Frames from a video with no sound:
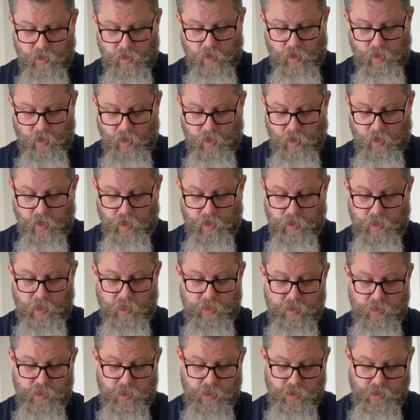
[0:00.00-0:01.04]
And
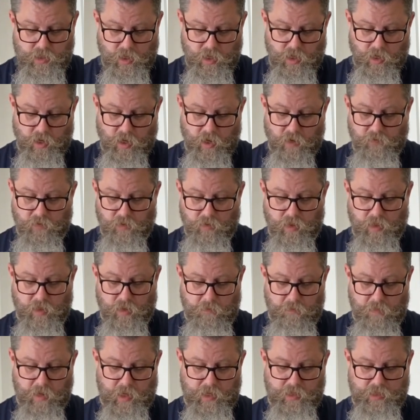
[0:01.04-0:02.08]
that's just going to cover the
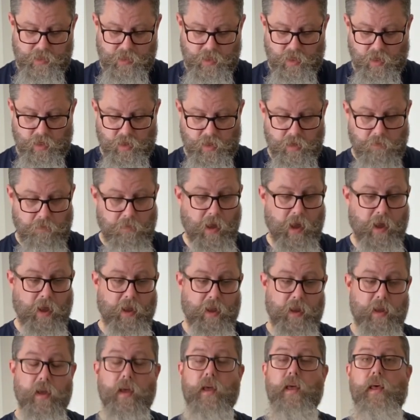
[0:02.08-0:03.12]
base of the pie.
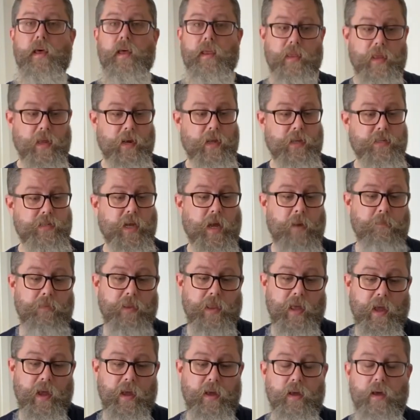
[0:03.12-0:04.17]
Then on top of
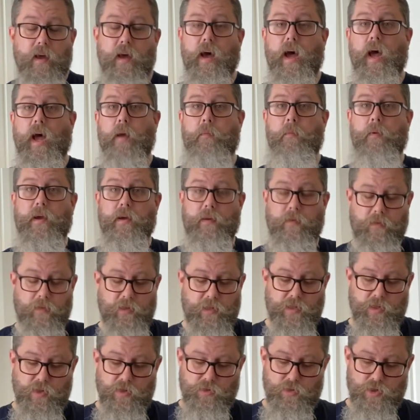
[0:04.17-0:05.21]
that, I'm going
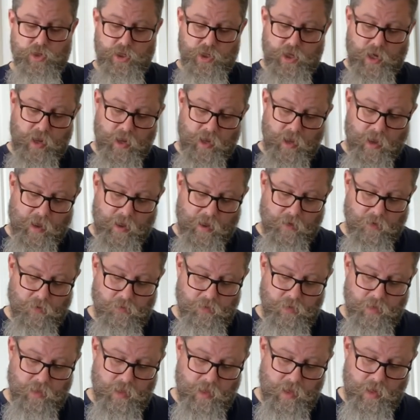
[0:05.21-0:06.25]
to shake
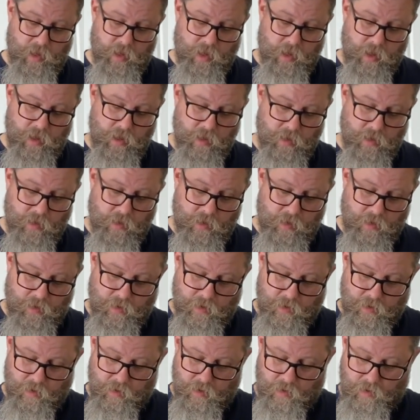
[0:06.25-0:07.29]
out the
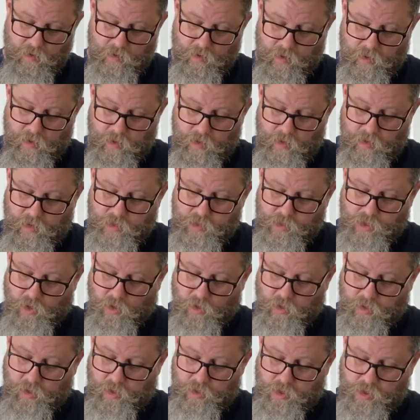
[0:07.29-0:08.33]

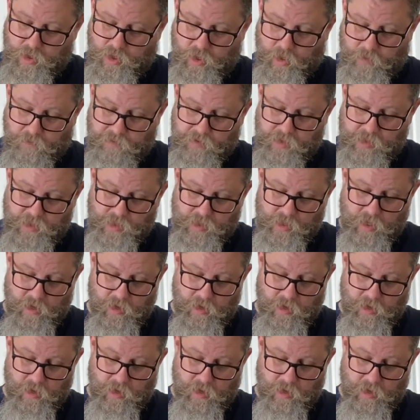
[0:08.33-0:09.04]
chocolate chips.